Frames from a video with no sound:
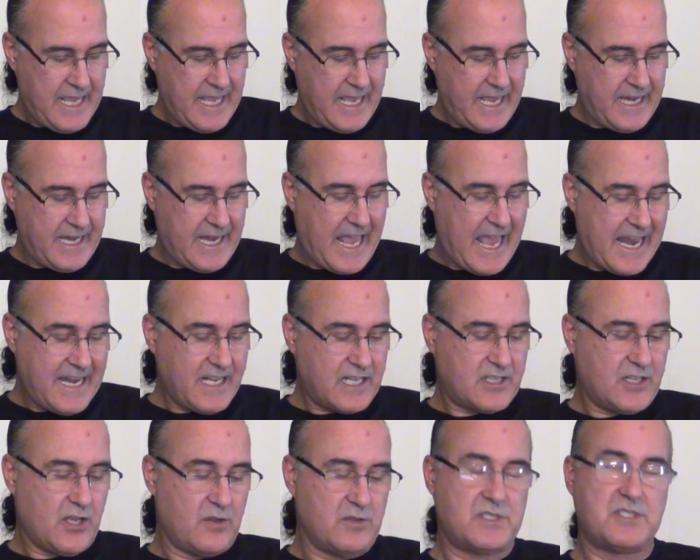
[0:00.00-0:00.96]
and
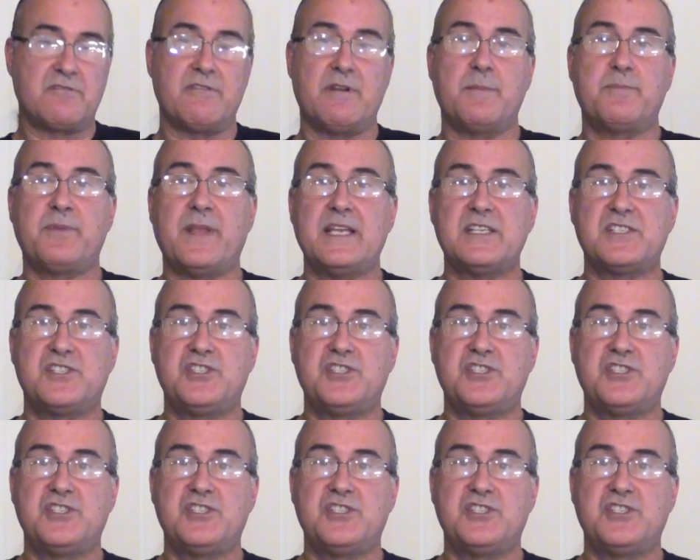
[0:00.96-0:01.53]
anecdotes to replace